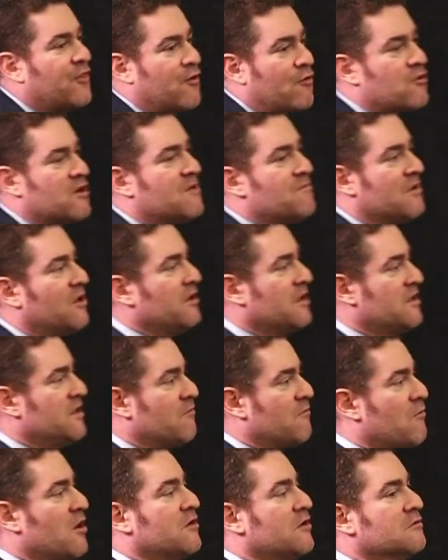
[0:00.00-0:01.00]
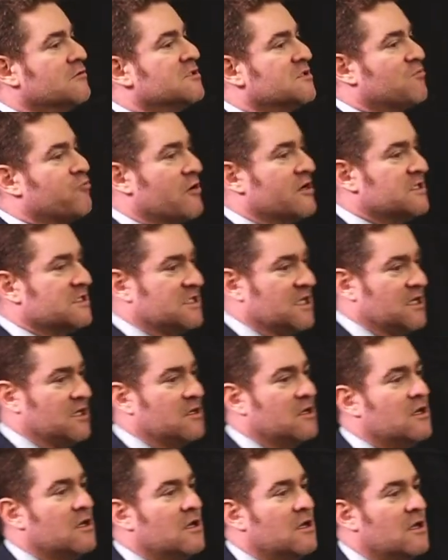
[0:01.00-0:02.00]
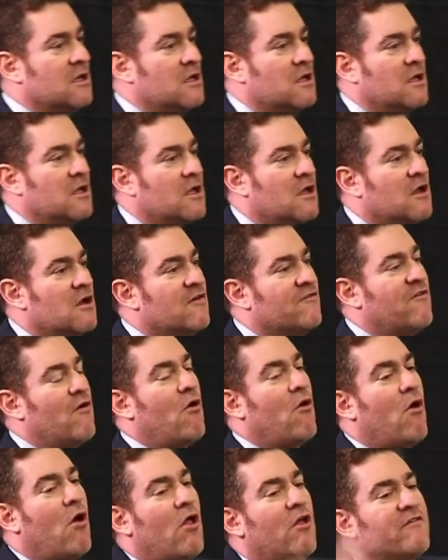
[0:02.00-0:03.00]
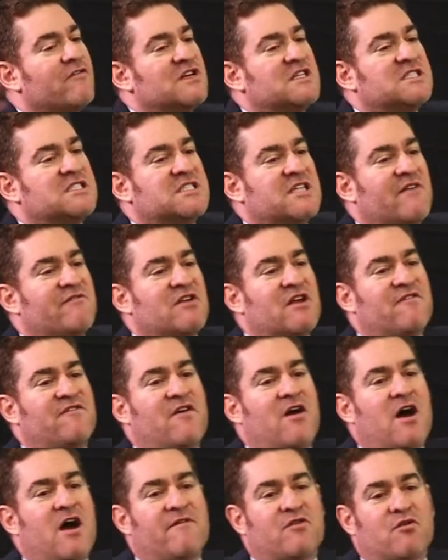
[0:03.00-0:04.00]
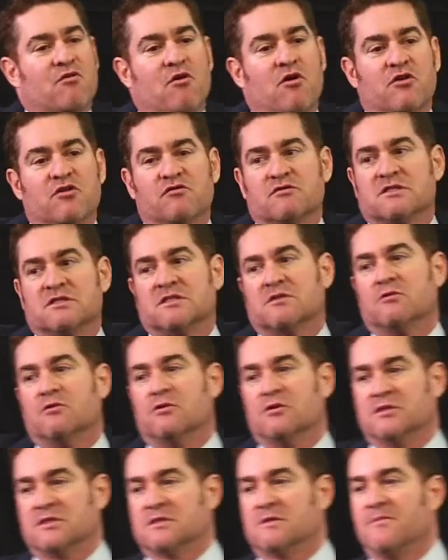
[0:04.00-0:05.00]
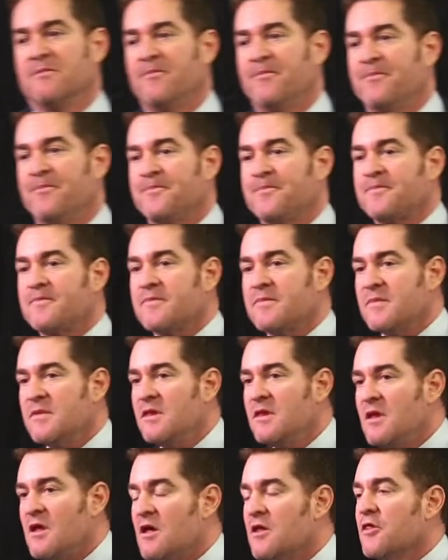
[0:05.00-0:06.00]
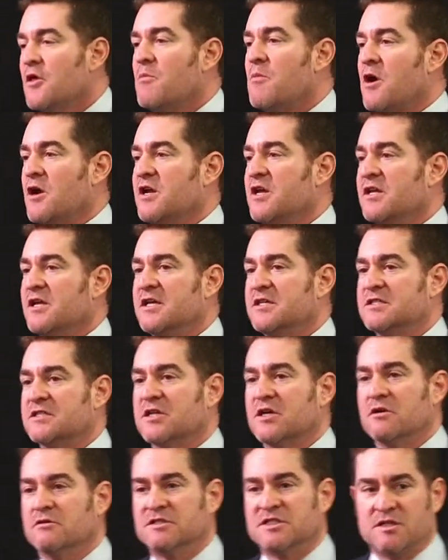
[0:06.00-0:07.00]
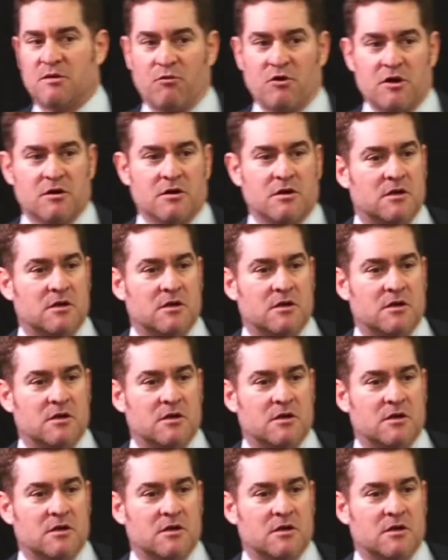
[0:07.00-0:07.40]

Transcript: 30 million that Rutgers brings in, for all of these 75 to 100 schools, the money needs to go somewhere.